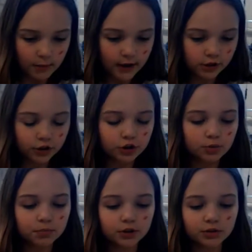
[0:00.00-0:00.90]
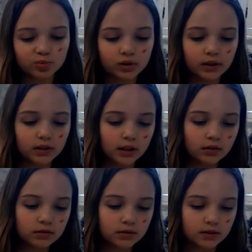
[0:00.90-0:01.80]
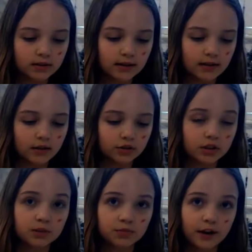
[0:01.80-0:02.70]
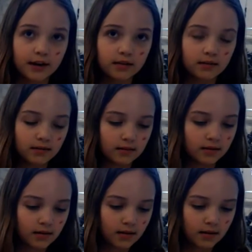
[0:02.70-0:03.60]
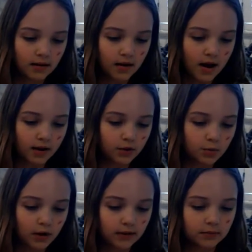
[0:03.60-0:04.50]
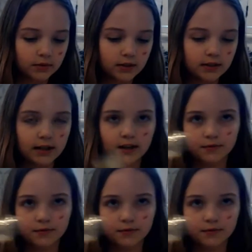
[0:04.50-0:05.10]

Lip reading: Make sure you don't put them really close because then they'll spread and you want them to stay